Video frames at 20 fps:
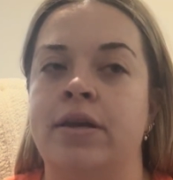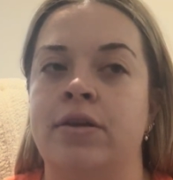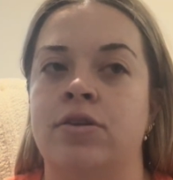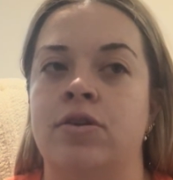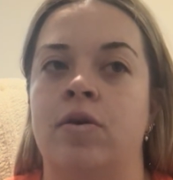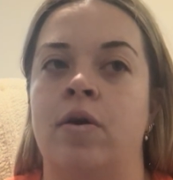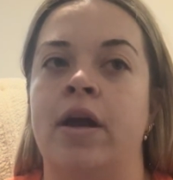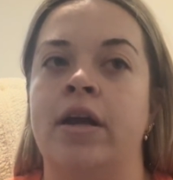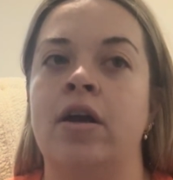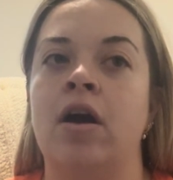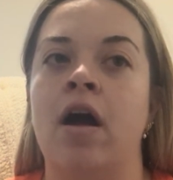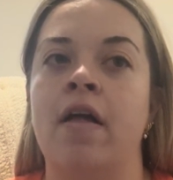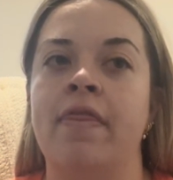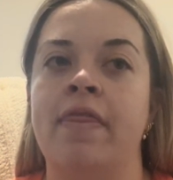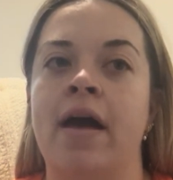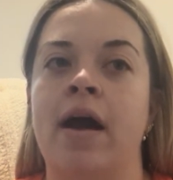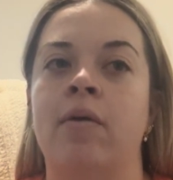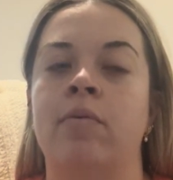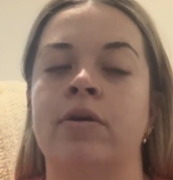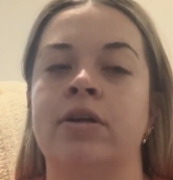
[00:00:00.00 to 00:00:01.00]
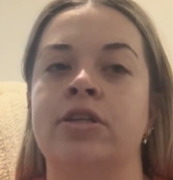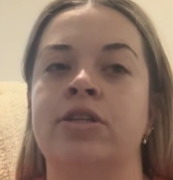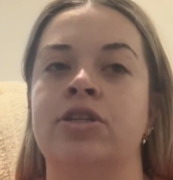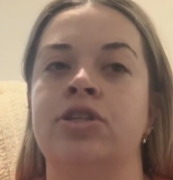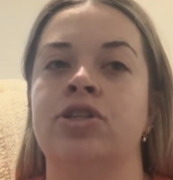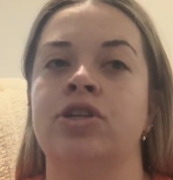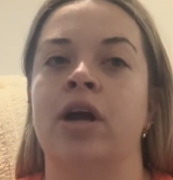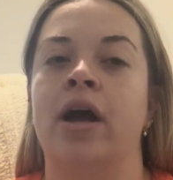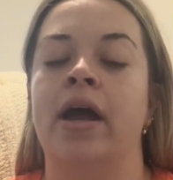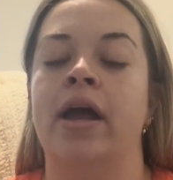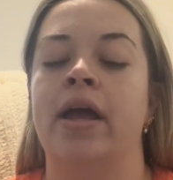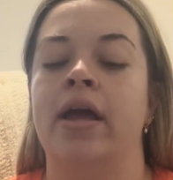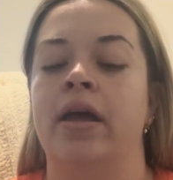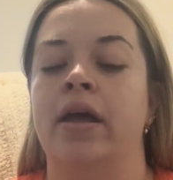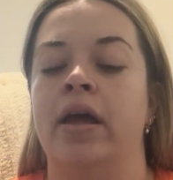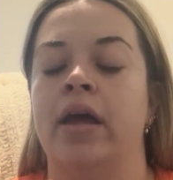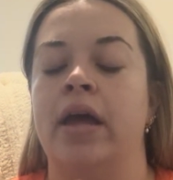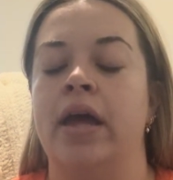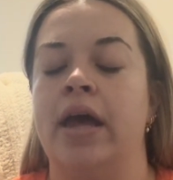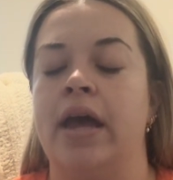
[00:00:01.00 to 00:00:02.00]
So I got that one to try,
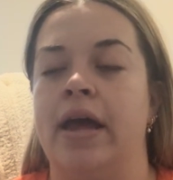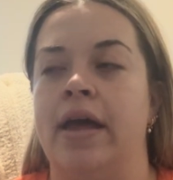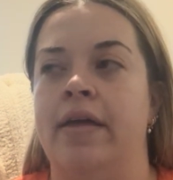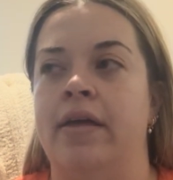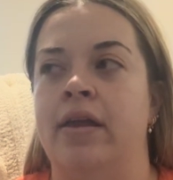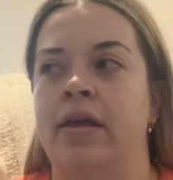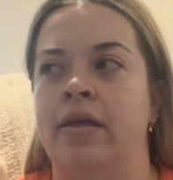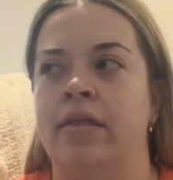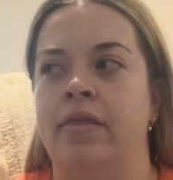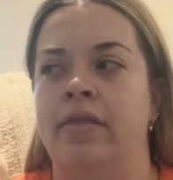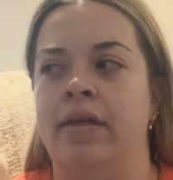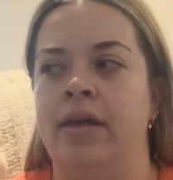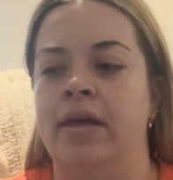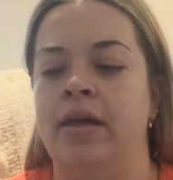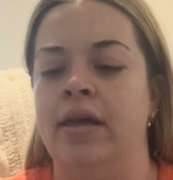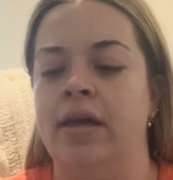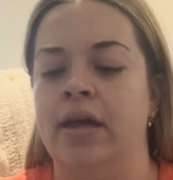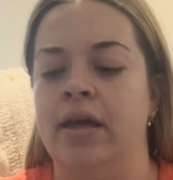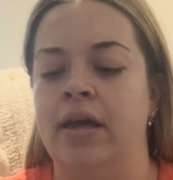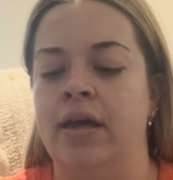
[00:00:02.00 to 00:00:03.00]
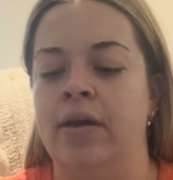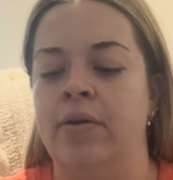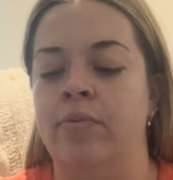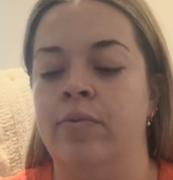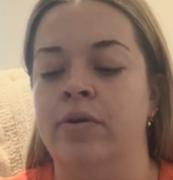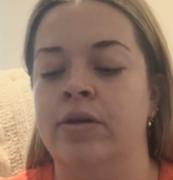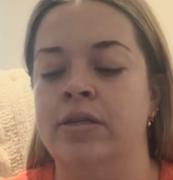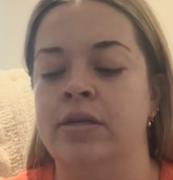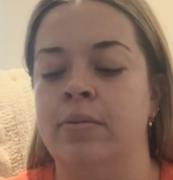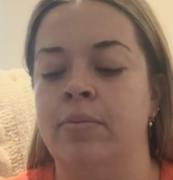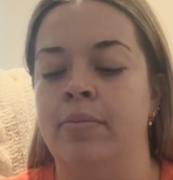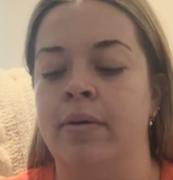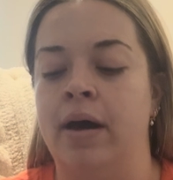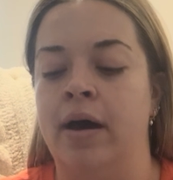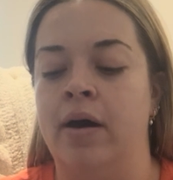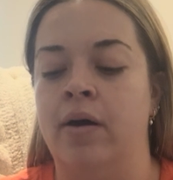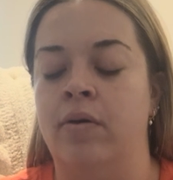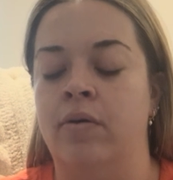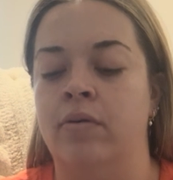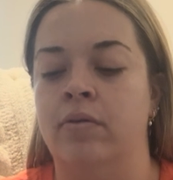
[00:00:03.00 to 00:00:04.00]
and I think it was
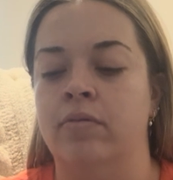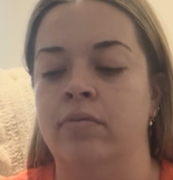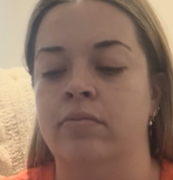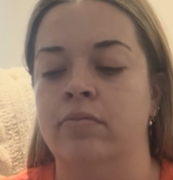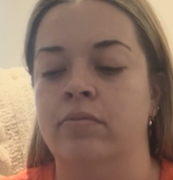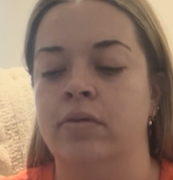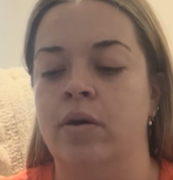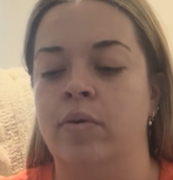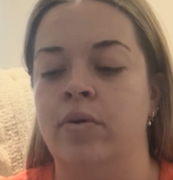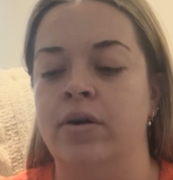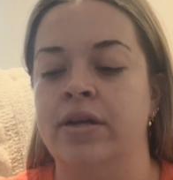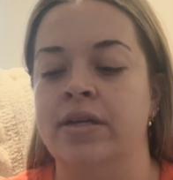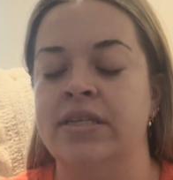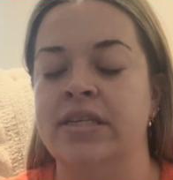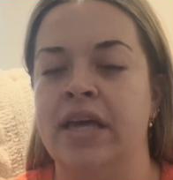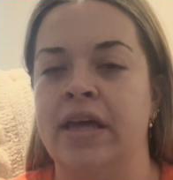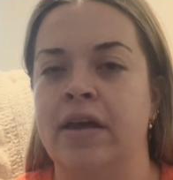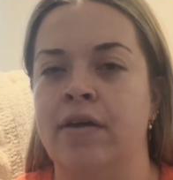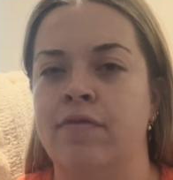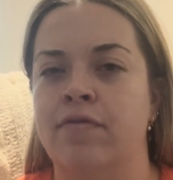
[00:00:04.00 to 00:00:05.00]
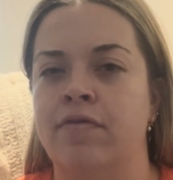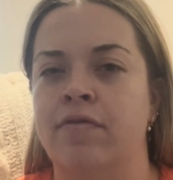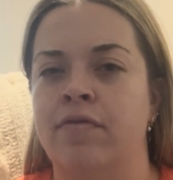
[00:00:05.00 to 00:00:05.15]
about, I want to say like